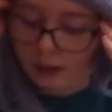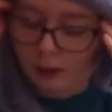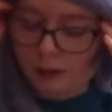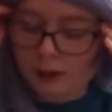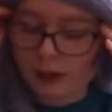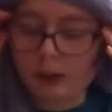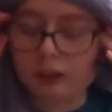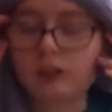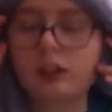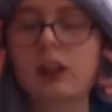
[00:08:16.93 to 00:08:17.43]

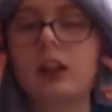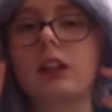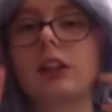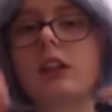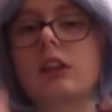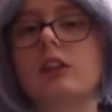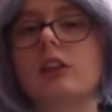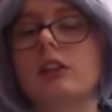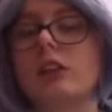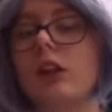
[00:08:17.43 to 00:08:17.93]

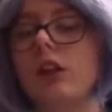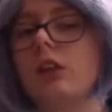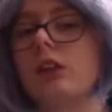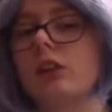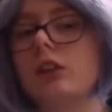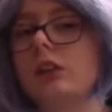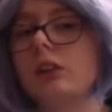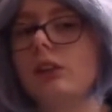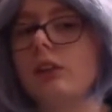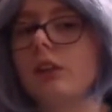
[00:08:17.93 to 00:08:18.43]
Outlining is
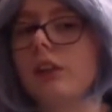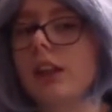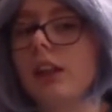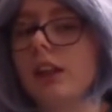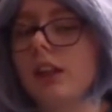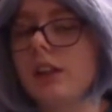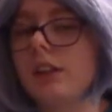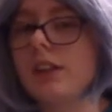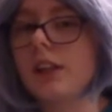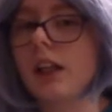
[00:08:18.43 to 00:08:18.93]
also
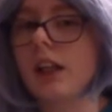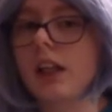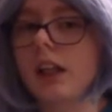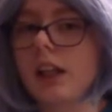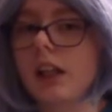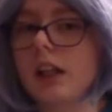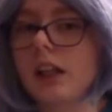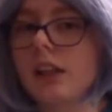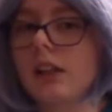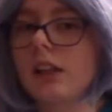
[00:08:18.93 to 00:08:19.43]
a
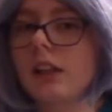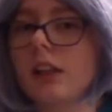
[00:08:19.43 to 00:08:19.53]
guide,